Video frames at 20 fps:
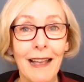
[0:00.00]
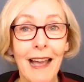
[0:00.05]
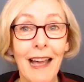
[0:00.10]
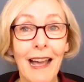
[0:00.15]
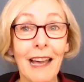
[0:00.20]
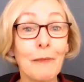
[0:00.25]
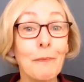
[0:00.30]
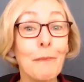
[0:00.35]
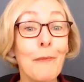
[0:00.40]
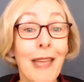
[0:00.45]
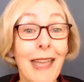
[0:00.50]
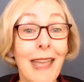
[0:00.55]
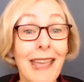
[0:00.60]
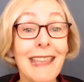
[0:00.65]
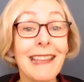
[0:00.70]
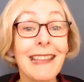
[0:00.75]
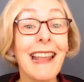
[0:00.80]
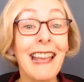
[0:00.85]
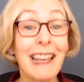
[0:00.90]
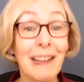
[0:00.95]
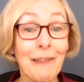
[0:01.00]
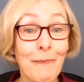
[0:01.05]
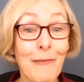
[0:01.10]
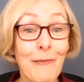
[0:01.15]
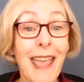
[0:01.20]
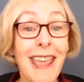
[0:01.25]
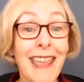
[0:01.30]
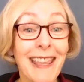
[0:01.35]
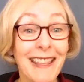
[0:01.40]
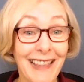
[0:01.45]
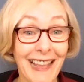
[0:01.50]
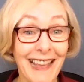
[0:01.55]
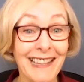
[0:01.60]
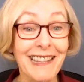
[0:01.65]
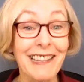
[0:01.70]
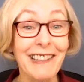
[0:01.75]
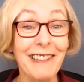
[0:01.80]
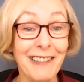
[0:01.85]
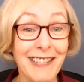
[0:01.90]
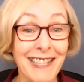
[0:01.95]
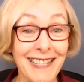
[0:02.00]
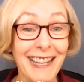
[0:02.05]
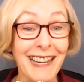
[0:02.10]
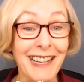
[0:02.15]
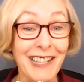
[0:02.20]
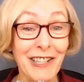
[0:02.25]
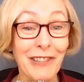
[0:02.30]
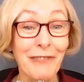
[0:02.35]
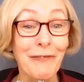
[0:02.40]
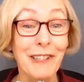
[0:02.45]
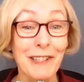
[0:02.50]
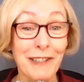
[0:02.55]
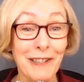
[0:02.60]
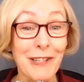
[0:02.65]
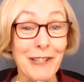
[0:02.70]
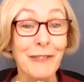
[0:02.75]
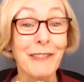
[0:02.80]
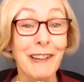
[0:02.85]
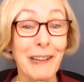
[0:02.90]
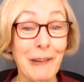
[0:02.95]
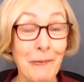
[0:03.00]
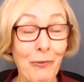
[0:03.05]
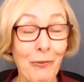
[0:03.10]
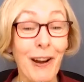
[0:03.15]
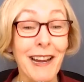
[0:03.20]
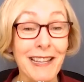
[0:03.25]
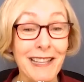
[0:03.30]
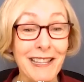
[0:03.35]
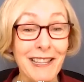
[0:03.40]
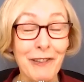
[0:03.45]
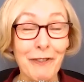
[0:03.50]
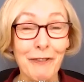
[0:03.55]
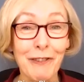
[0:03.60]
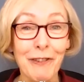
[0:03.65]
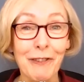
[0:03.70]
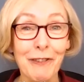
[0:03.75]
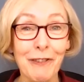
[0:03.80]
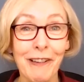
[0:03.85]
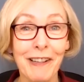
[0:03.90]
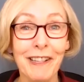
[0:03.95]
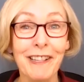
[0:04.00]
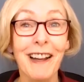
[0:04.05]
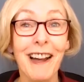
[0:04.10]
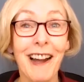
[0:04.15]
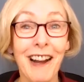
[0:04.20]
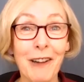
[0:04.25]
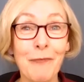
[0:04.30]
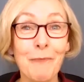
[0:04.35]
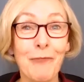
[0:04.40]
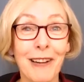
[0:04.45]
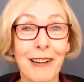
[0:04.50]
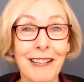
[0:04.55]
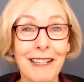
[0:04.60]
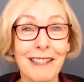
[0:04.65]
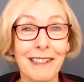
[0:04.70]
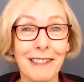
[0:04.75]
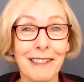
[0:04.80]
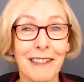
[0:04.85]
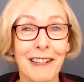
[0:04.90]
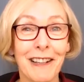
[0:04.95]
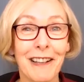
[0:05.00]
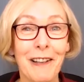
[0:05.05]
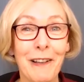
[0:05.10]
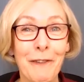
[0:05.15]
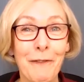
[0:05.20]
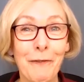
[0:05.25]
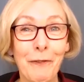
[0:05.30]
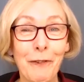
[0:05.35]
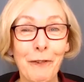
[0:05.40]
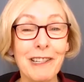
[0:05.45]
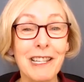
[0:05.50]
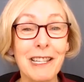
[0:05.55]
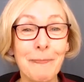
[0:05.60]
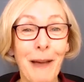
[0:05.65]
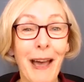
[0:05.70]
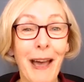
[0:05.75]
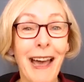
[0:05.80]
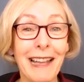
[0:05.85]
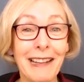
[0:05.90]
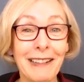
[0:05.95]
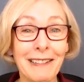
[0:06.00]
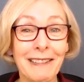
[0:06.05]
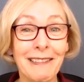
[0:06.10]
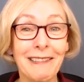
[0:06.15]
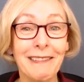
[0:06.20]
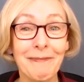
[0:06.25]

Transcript: on Main and Main, that intersection, which is very pricey, or you're going to arm wrestle for a spot